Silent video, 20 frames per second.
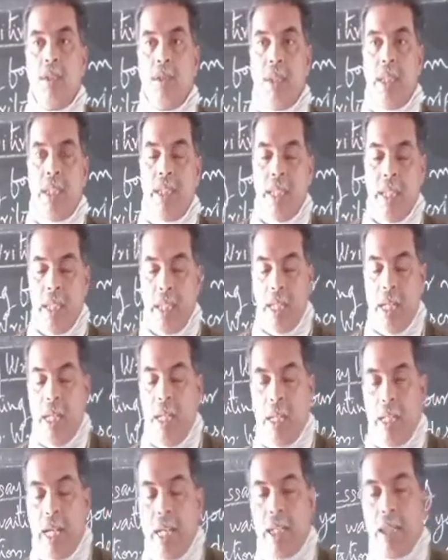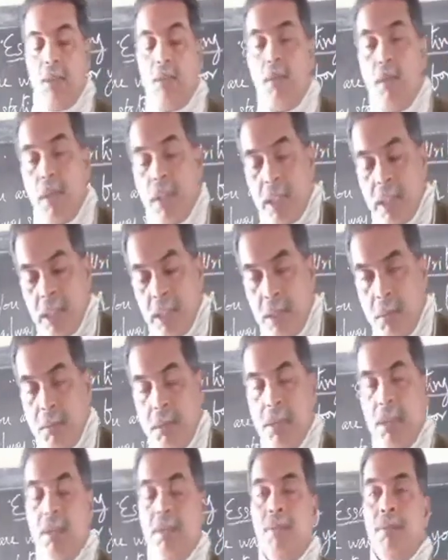so that they can attract more
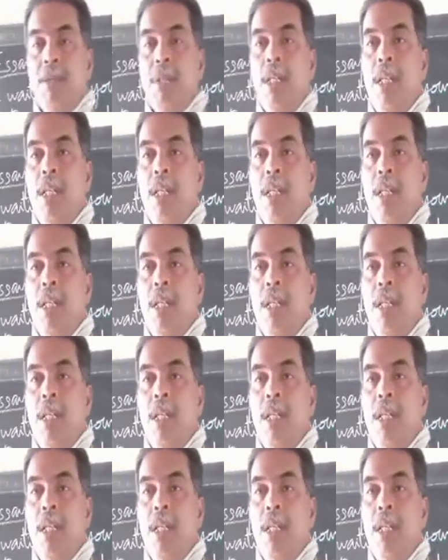customers.